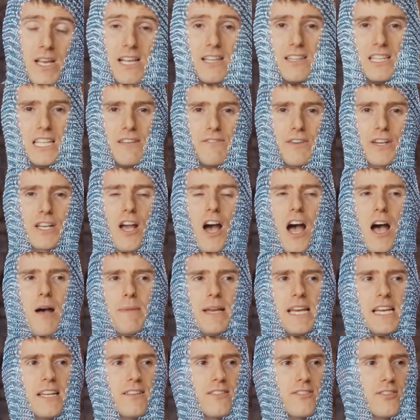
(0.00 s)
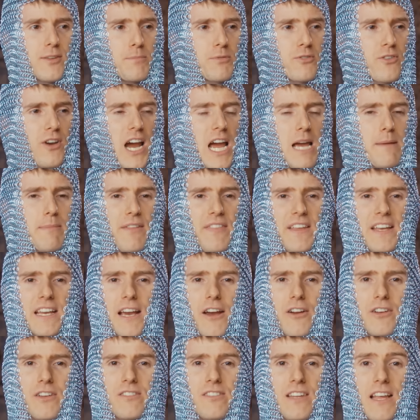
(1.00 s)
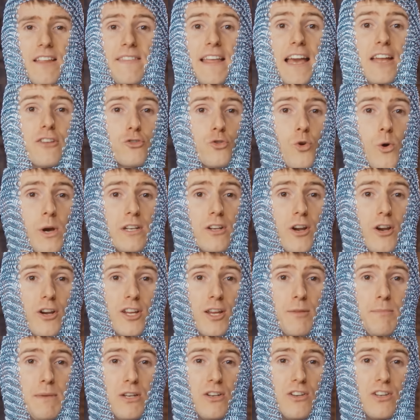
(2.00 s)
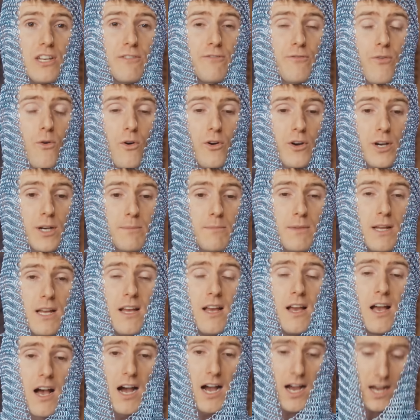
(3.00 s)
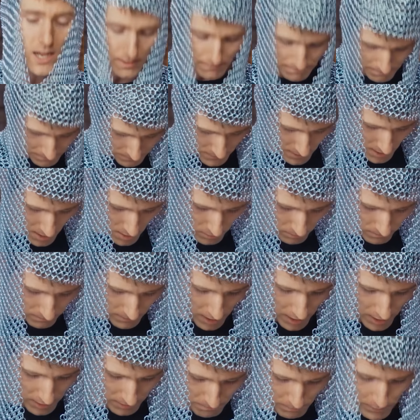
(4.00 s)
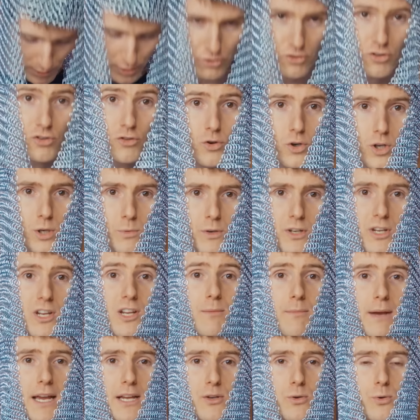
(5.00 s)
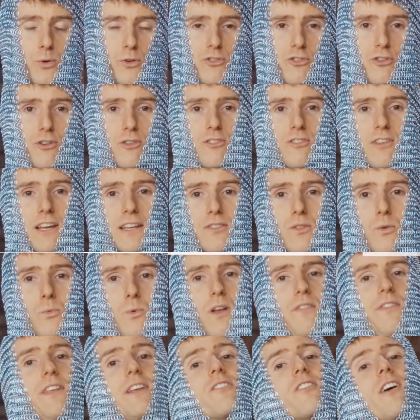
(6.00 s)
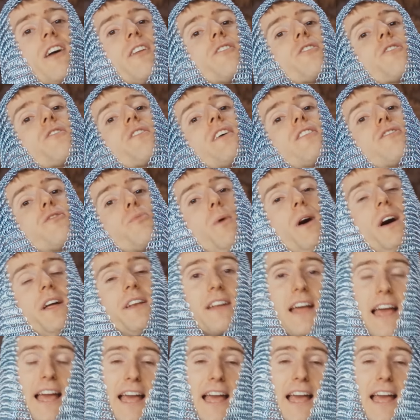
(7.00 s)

Leave a comment, subscribe, I think I already said that, join our community forum, um, oh, our merch store where you can buy cool shirts like the one that's under this one.